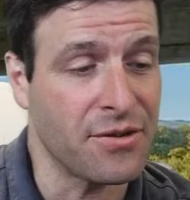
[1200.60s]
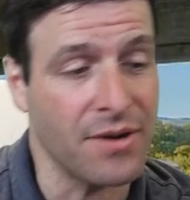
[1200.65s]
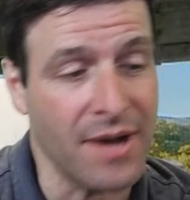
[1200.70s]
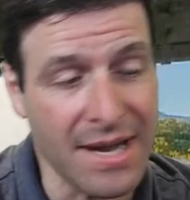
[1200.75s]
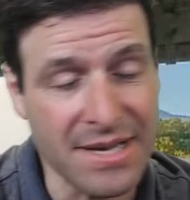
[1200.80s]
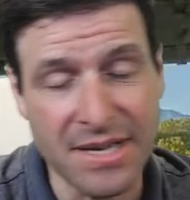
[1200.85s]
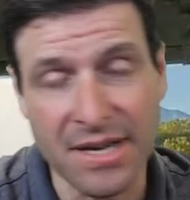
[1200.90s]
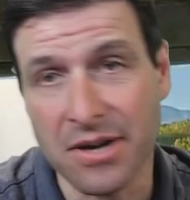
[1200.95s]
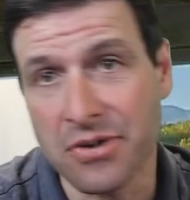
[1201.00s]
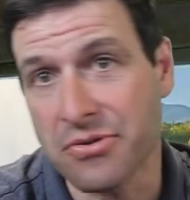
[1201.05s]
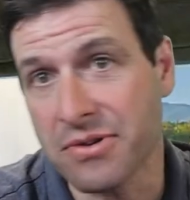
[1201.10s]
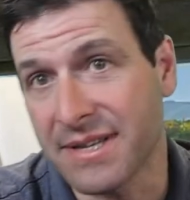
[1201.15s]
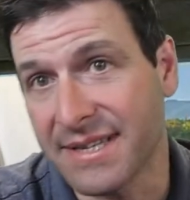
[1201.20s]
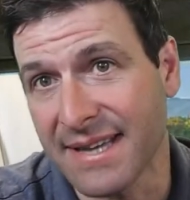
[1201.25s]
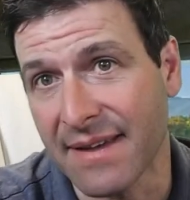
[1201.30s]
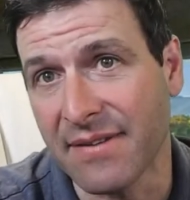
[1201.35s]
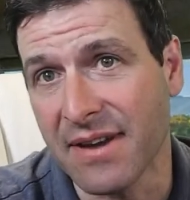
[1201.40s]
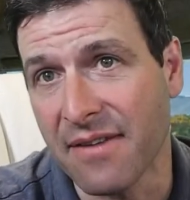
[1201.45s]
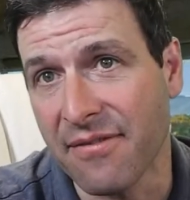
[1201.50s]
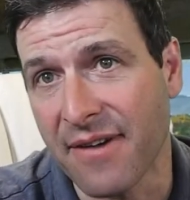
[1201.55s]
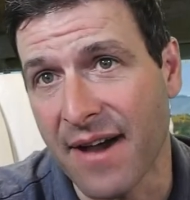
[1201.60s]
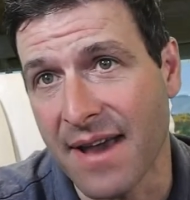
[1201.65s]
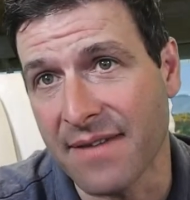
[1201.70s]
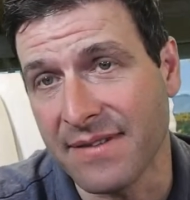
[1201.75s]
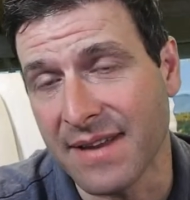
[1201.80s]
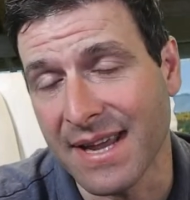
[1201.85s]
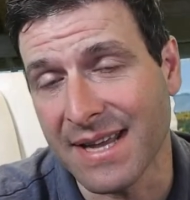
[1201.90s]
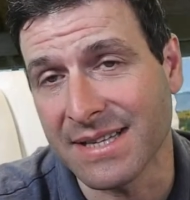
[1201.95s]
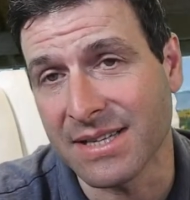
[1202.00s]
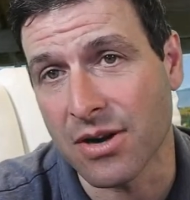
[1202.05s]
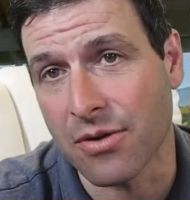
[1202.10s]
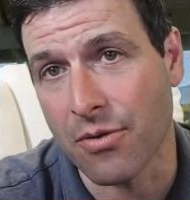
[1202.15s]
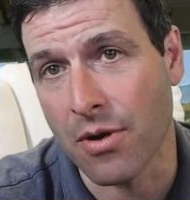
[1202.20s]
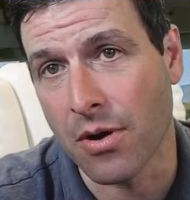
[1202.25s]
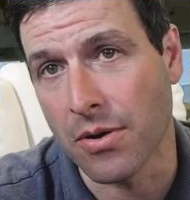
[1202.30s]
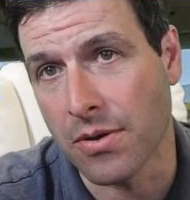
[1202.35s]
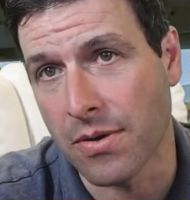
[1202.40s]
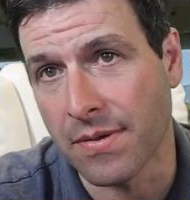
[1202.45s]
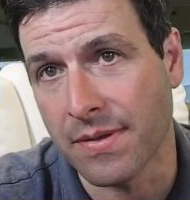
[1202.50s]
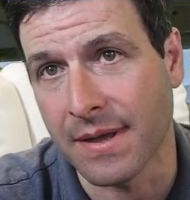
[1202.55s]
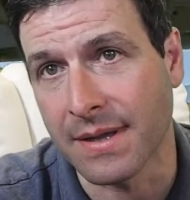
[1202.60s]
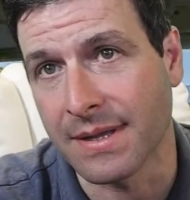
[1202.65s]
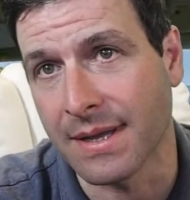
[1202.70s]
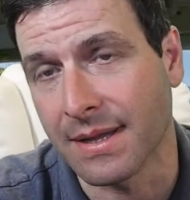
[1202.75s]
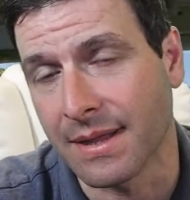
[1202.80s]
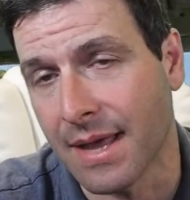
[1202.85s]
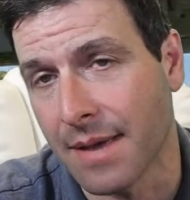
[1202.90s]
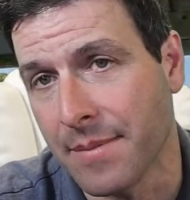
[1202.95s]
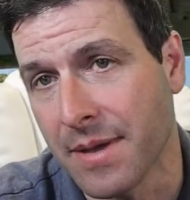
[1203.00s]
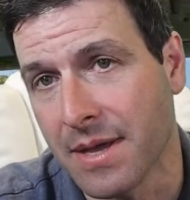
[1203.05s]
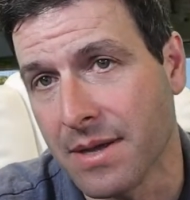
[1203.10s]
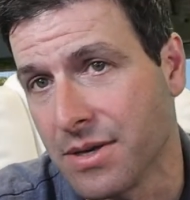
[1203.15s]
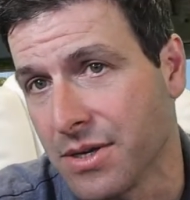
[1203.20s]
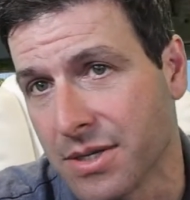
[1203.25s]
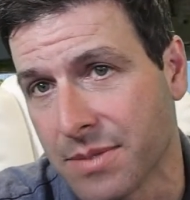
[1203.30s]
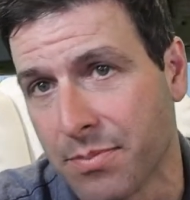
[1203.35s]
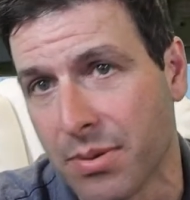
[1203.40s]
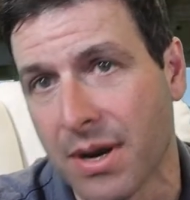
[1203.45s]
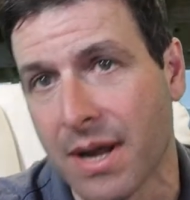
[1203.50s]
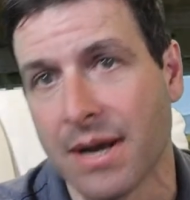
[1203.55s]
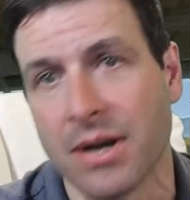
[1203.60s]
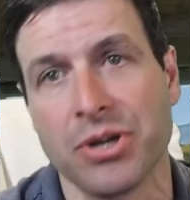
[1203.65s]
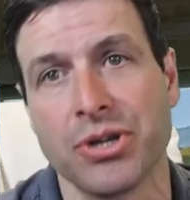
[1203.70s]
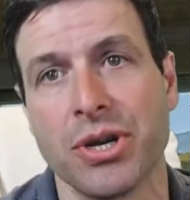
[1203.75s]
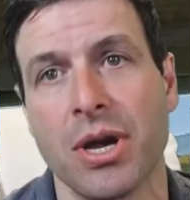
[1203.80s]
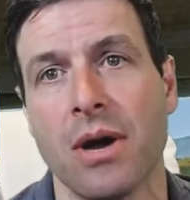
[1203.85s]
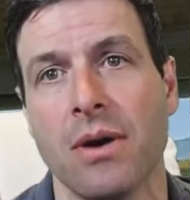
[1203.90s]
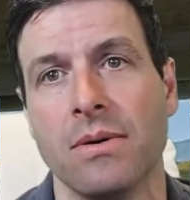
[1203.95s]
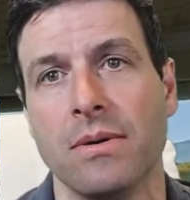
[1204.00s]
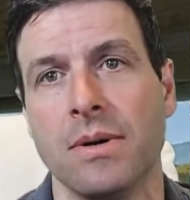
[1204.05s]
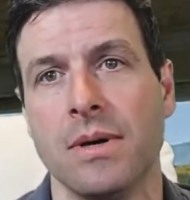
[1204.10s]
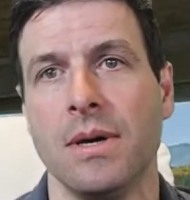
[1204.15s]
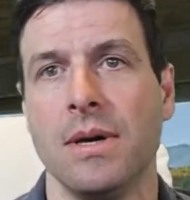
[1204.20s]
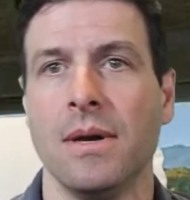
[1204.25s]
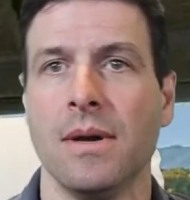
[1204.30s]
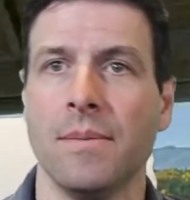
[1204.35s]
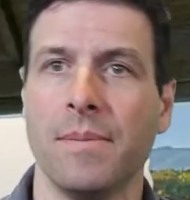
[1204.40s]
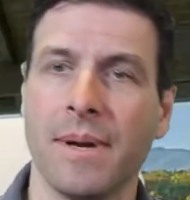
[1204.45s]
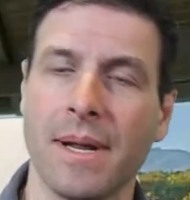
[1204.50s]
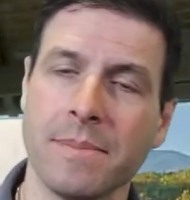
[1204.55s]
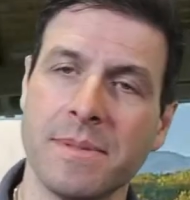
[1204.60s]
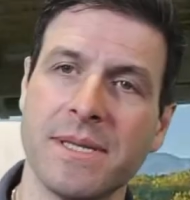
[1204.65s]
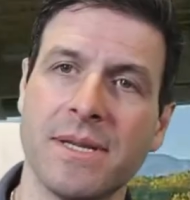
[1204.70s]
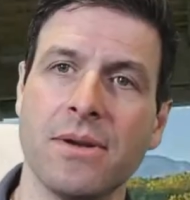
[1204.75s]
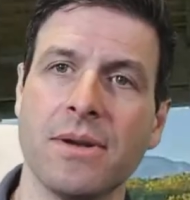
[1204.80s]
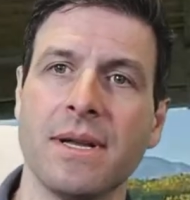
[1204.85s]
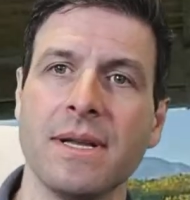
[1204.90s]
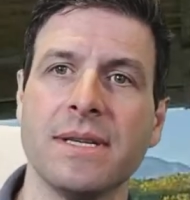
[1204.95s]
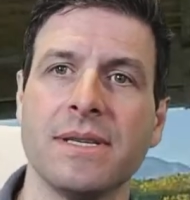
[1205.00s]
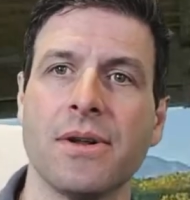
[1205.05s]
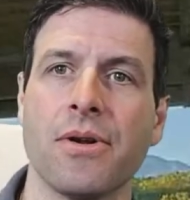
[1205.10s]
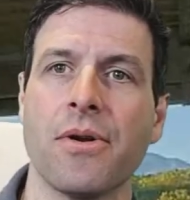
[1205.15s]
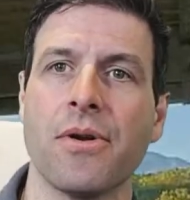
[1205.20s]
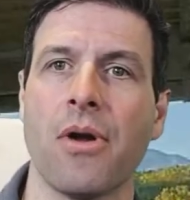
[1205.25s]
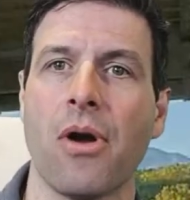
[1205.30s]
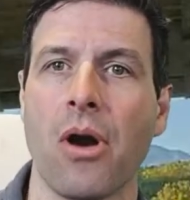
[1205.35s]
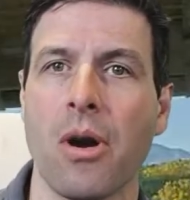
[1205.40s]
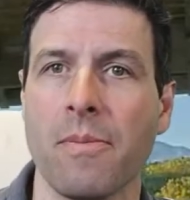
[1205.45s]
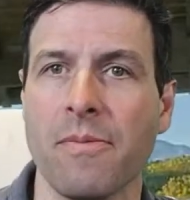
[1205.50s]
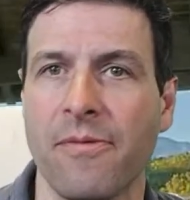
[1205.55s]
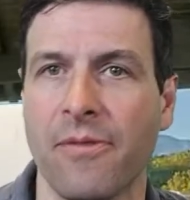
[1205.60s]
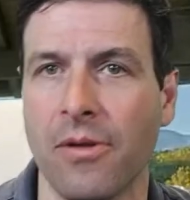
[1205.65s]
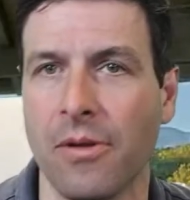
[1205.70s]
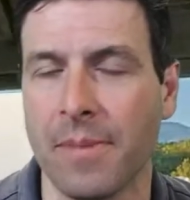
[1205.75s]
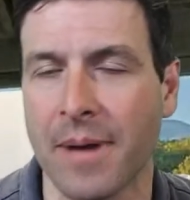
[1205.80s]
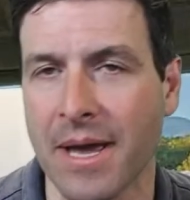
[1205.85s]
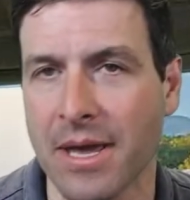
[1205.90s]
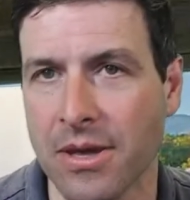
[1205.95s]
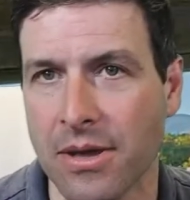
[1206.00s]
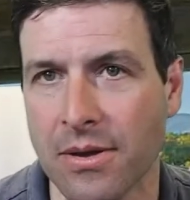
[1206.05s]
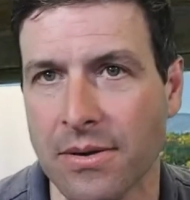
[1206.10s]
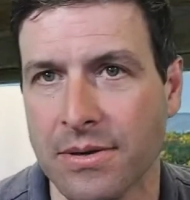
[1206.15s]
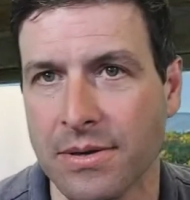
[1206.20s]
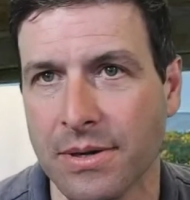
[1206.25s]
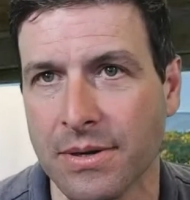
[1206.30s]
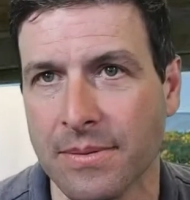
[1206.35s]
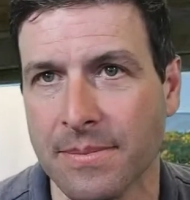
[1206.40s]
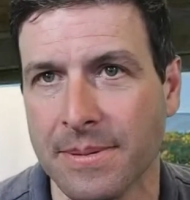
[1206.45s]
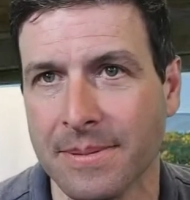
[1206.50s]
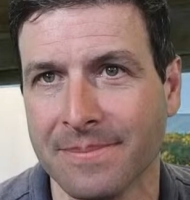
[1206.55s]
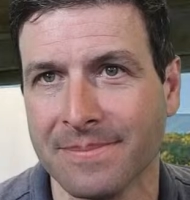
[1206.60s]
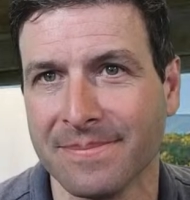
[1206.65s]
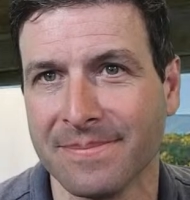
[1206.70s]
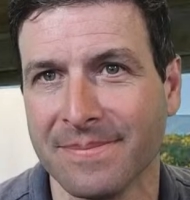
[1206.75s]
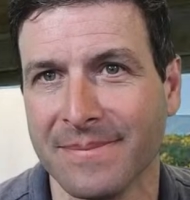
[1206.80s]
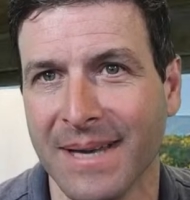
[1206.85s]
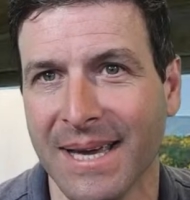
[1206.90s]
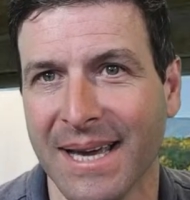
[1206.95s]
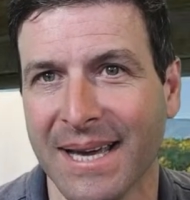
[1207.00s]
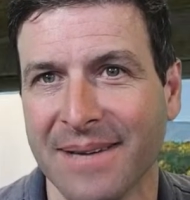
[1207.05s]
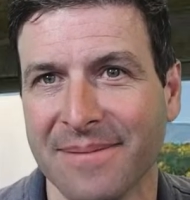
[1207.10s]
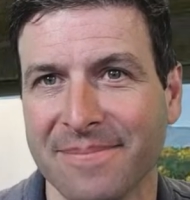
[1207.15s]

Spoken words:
1975 days in a row, you think they'd let me just put on a show. But I'm still considered harmful by YouTube. Yeah.